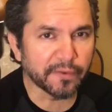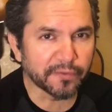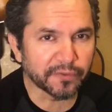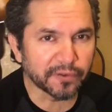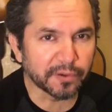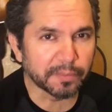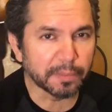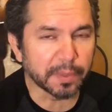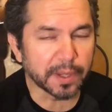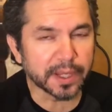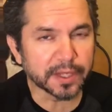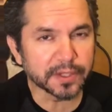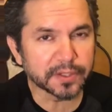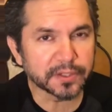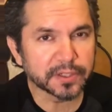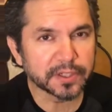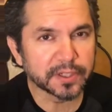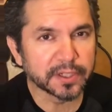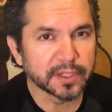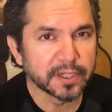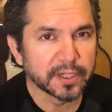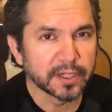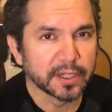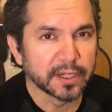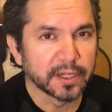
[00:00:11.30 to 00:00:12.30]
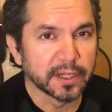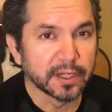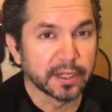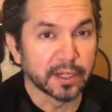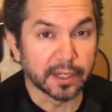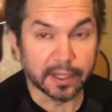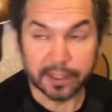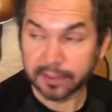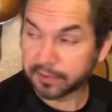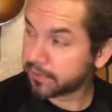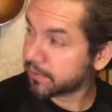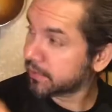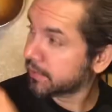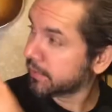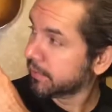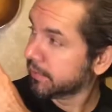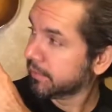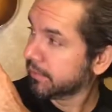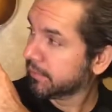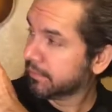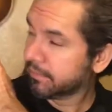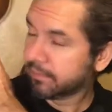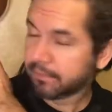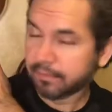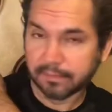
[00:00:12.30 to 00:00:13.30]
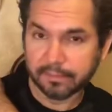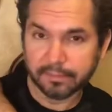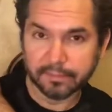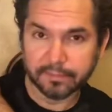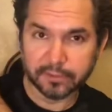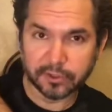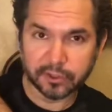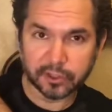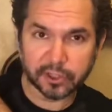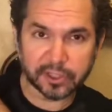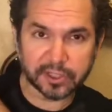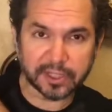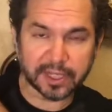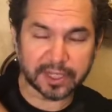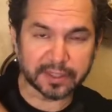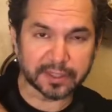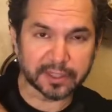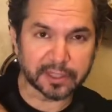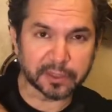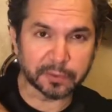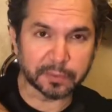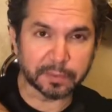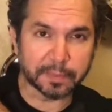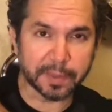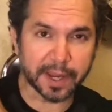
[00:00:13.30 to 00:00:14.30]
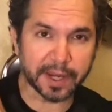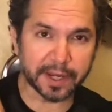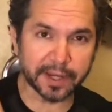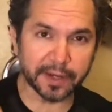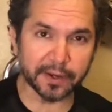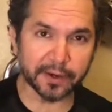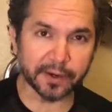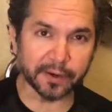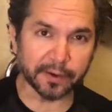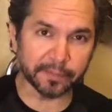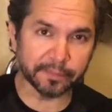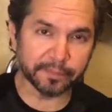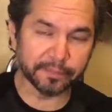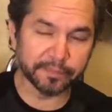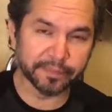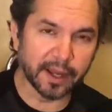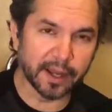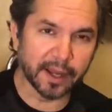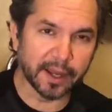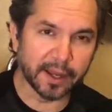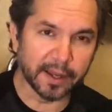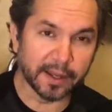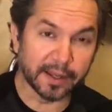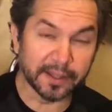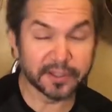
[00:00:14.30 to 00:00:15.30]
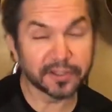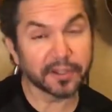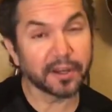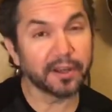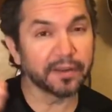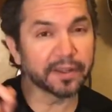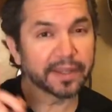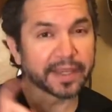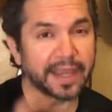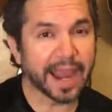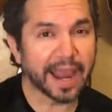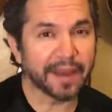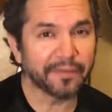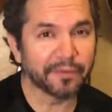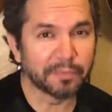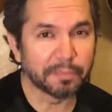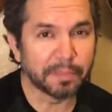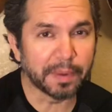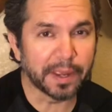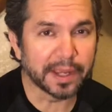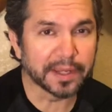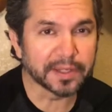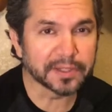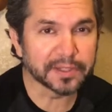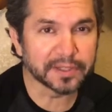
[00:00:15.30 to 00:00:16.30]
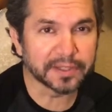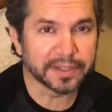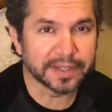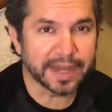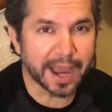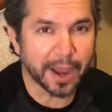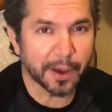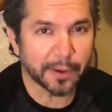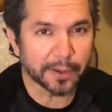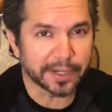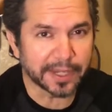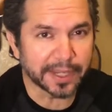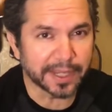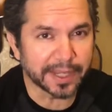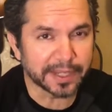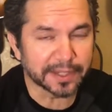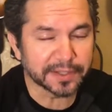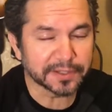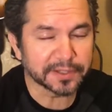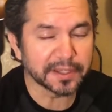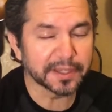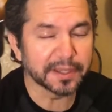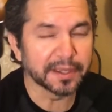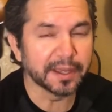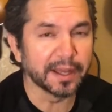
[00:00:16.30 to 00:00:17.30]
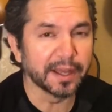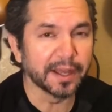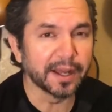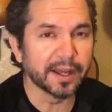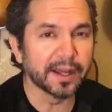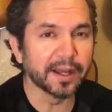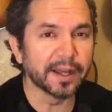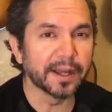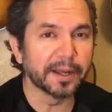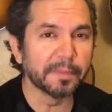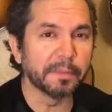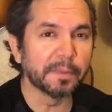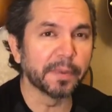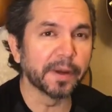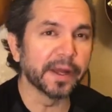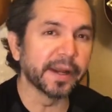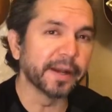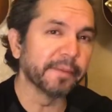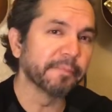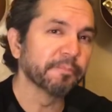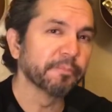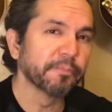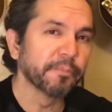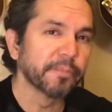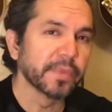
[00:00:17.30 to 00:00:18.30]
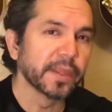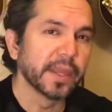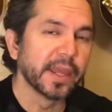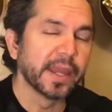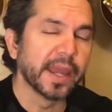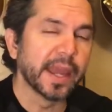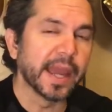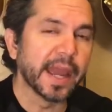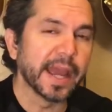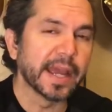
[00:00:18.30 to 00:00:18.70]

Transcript: bass. It's just like this one back here. Uh, it's called a cavern bass nowadays, uh, but as